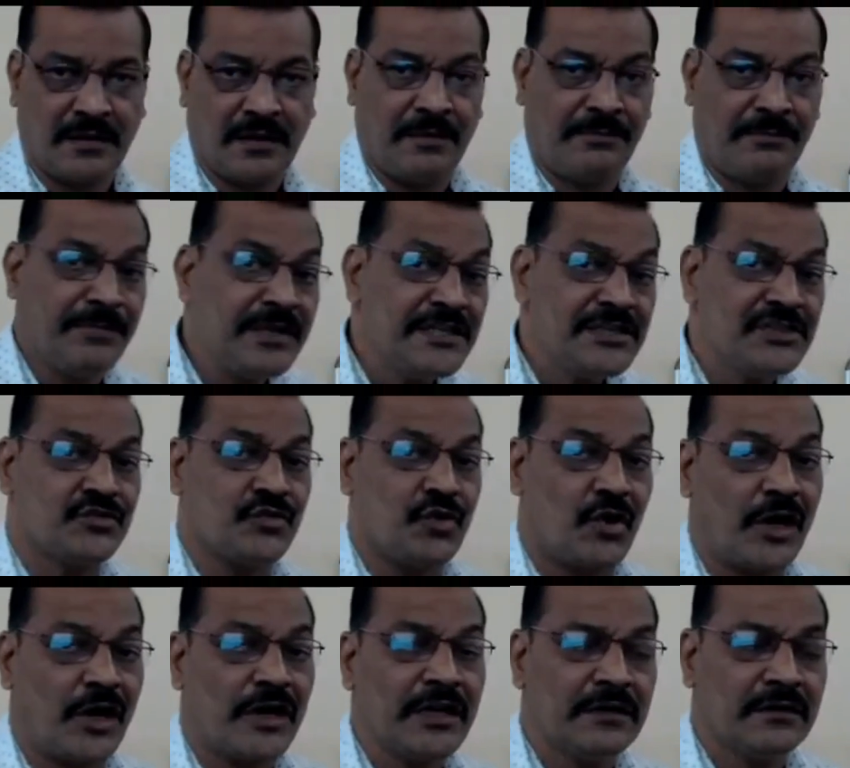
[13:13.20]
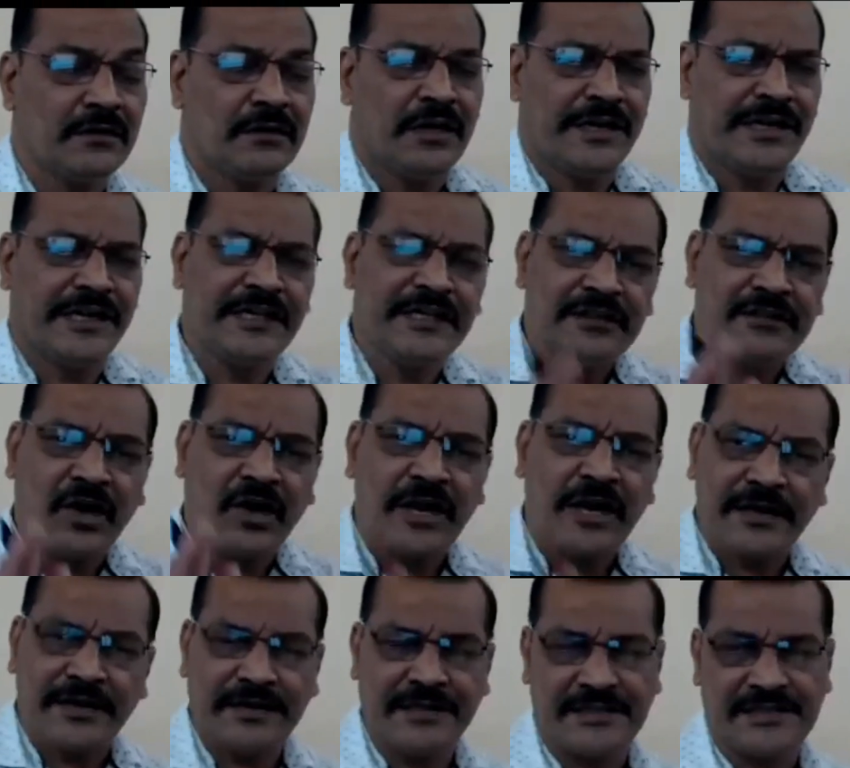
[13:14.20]
Means what? It is
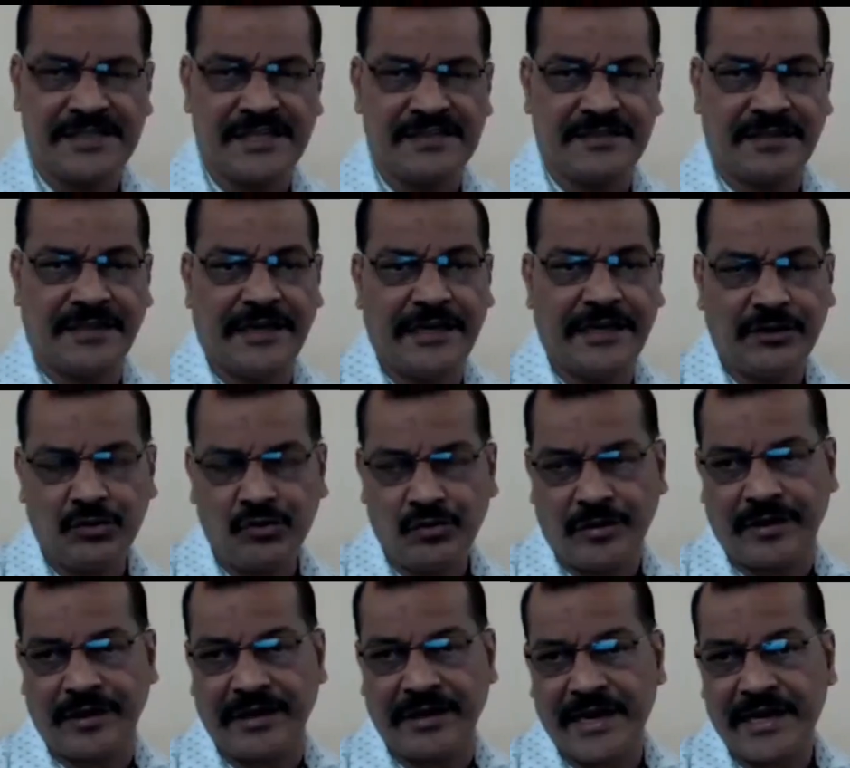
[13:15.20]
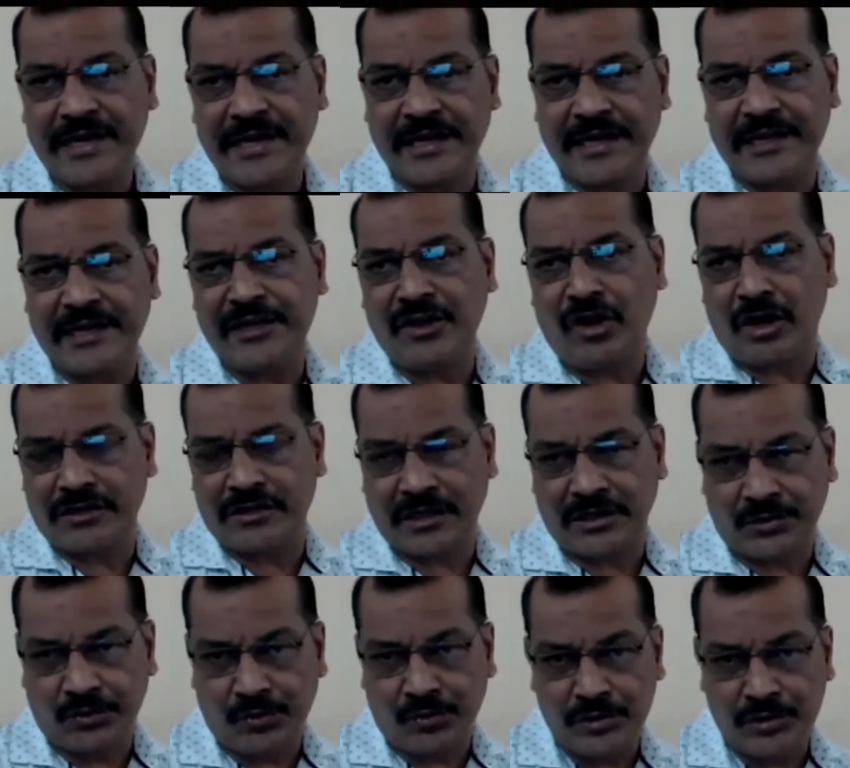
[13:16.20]
not necessary to create any other
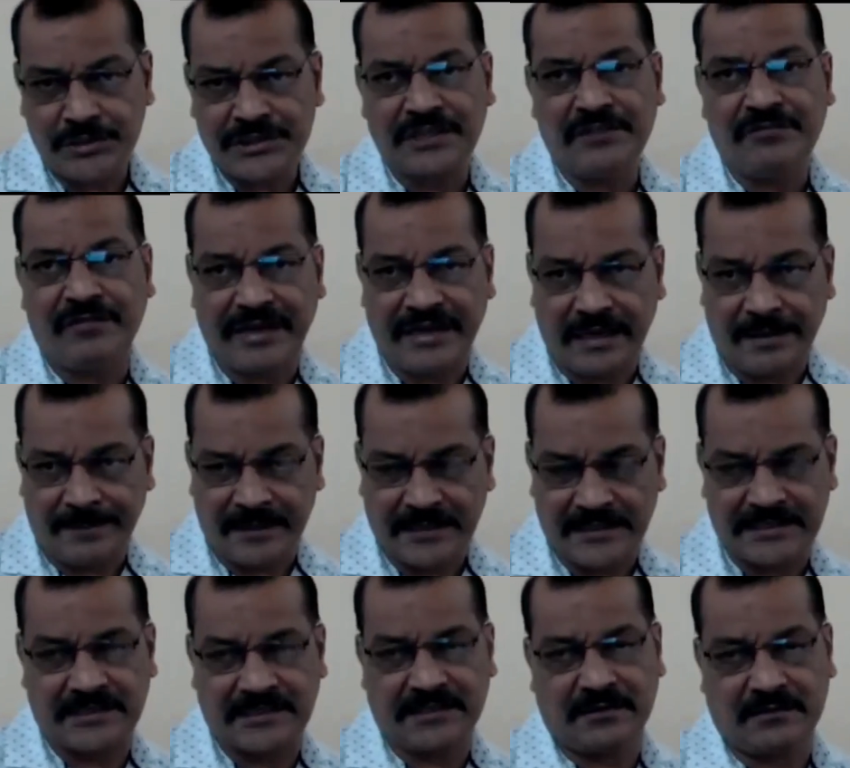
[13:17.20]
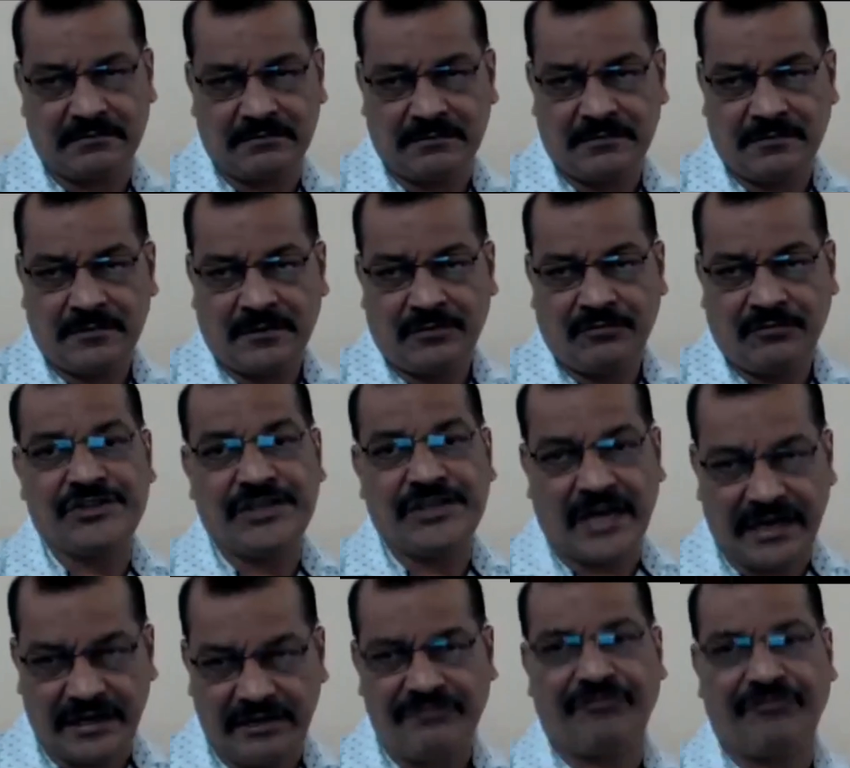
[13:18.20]
rules in variables which
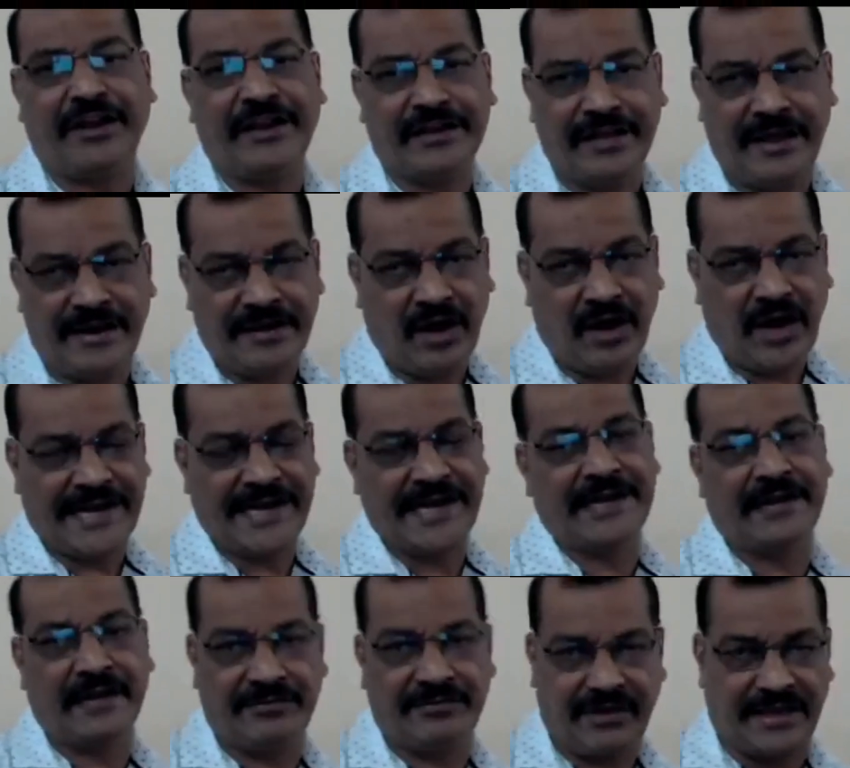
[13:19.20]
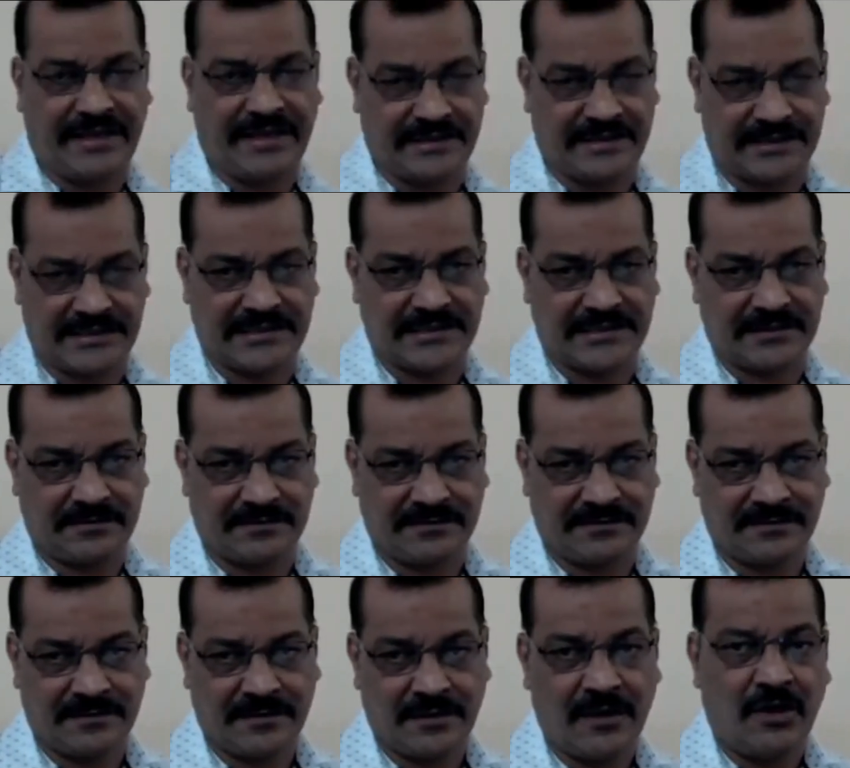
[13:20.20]
are different than identifiers.
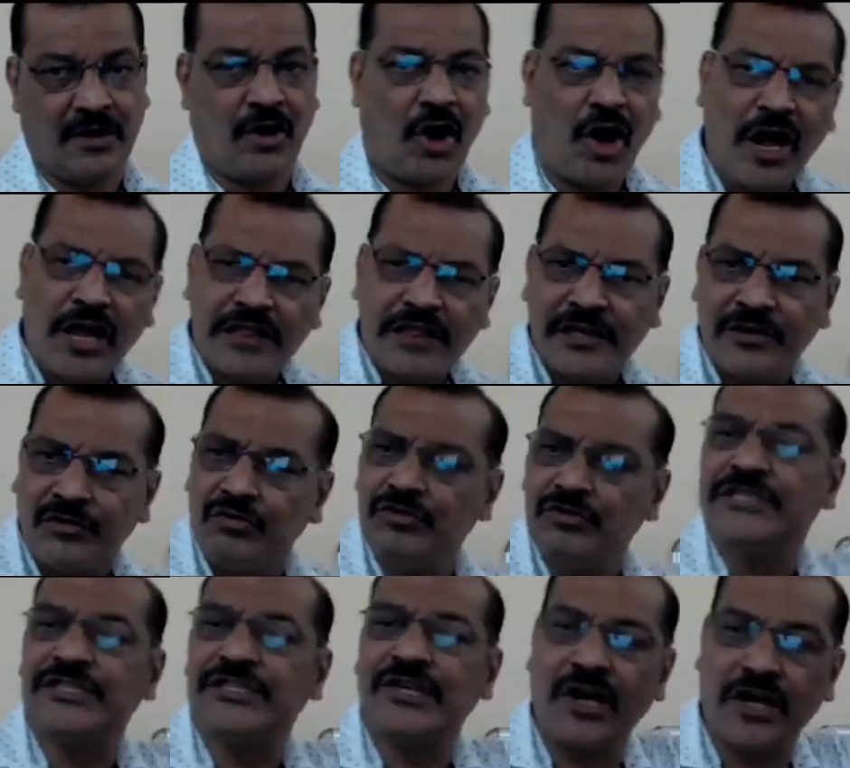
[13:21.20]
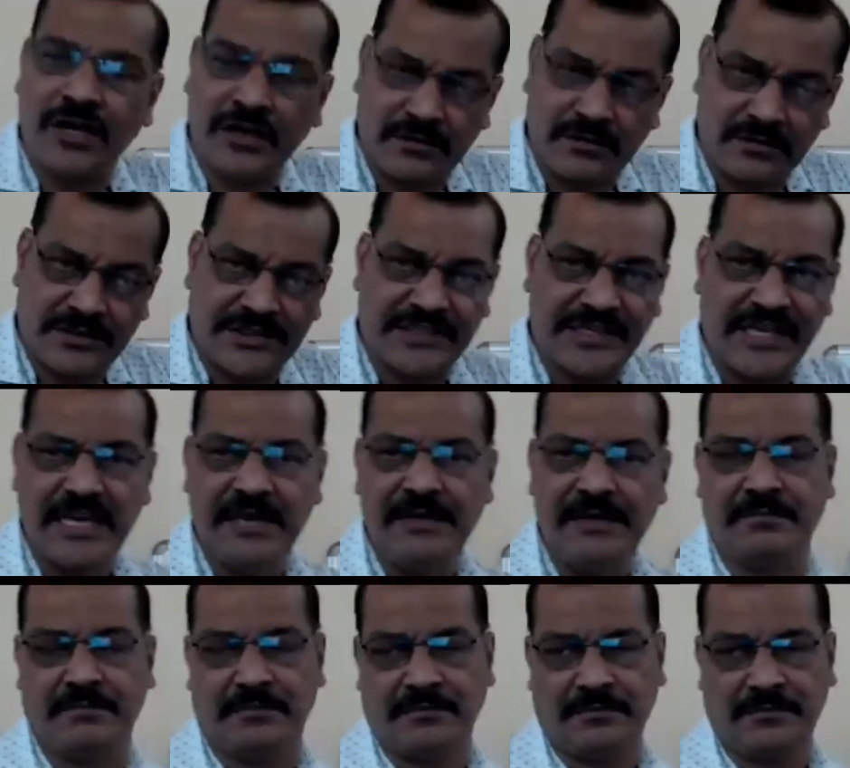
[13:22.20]
All the rules are
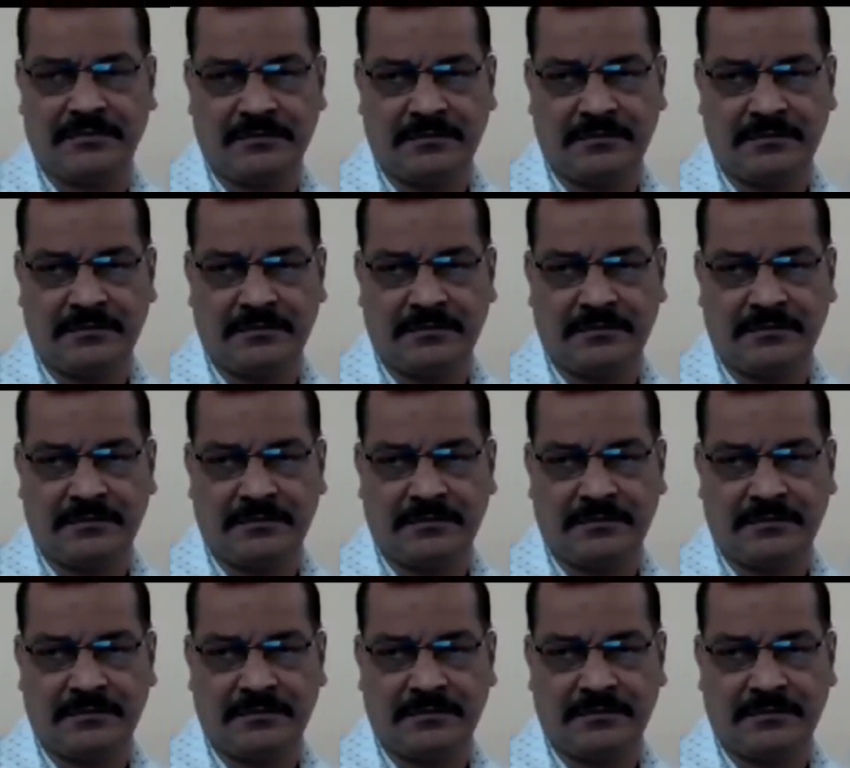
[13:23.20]
same